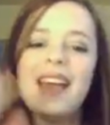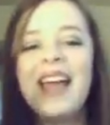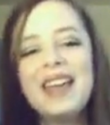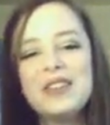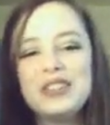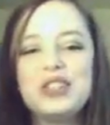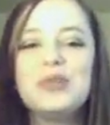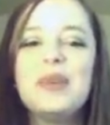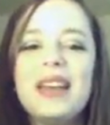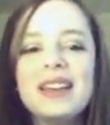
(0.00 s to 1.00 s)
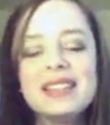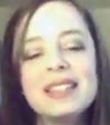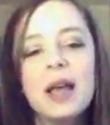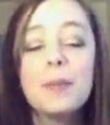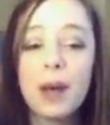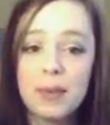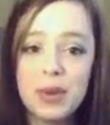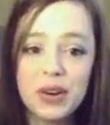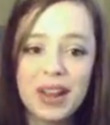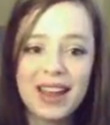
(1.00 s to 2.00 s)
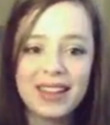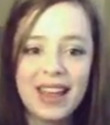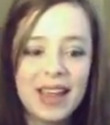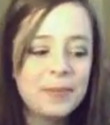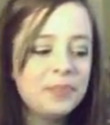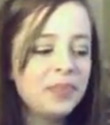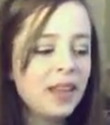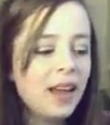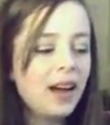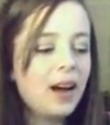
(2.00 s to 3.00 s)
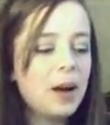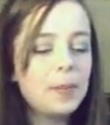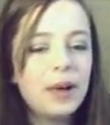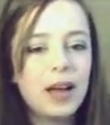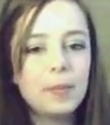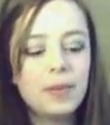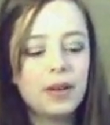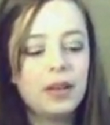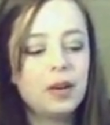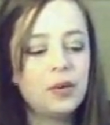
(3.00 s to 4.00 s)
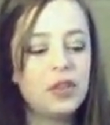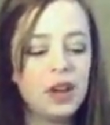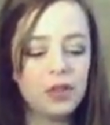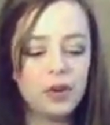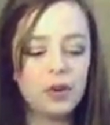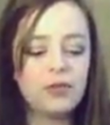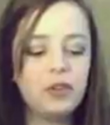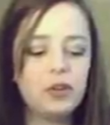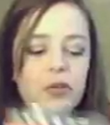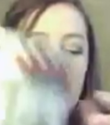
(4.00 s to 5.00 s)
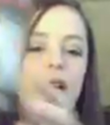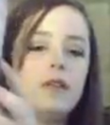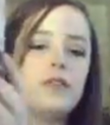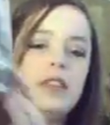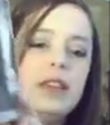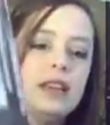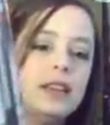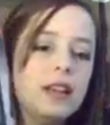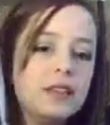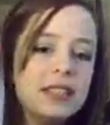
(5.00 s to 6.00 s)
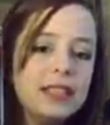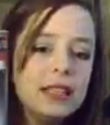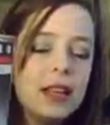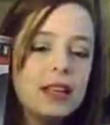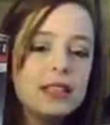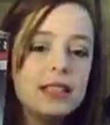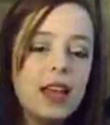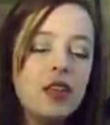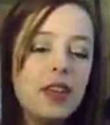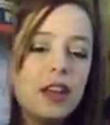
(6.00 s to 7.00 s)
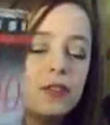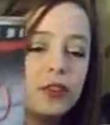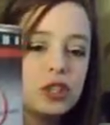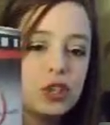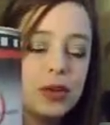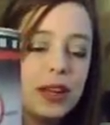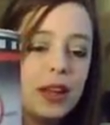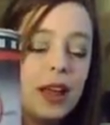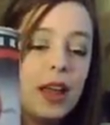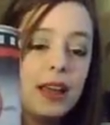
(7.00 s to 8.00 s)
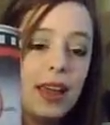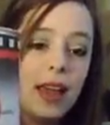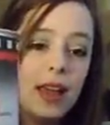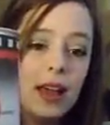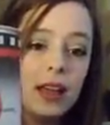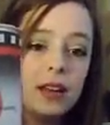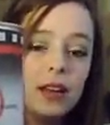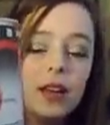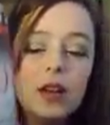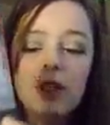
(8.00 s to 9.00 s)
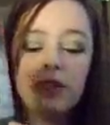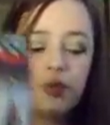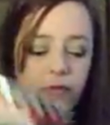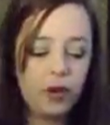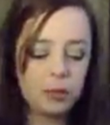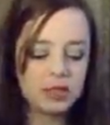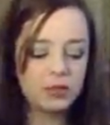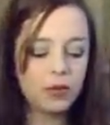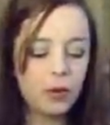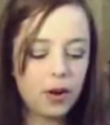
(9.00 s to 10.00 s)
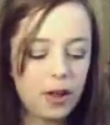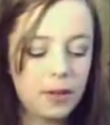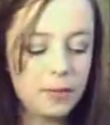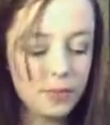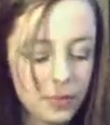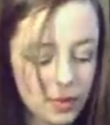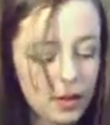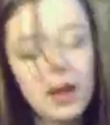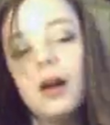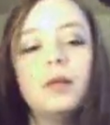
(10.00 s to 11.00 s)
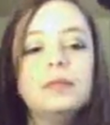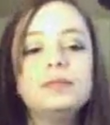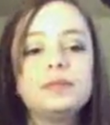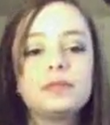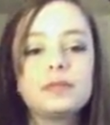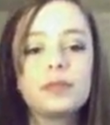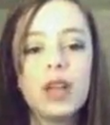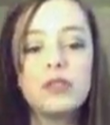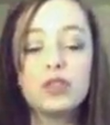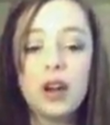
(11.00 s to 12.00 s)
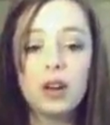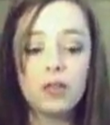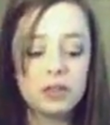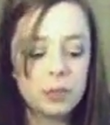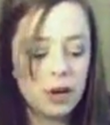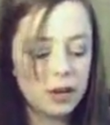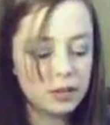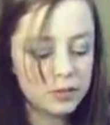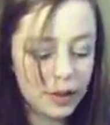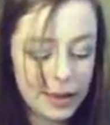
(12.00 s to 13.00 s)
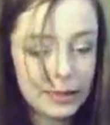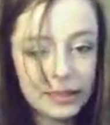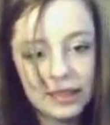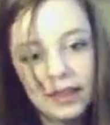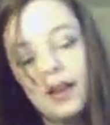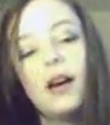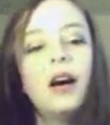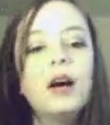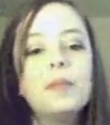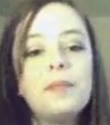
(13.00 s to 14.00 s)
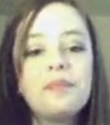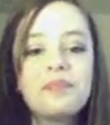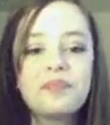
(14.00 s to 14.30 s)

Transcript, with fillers: Hey YouTube, it's mymyriad again. Um, I'm here with another review of the of Stila's 10th anniversary can from Sephora. Um, I've tried all these products finally. Um,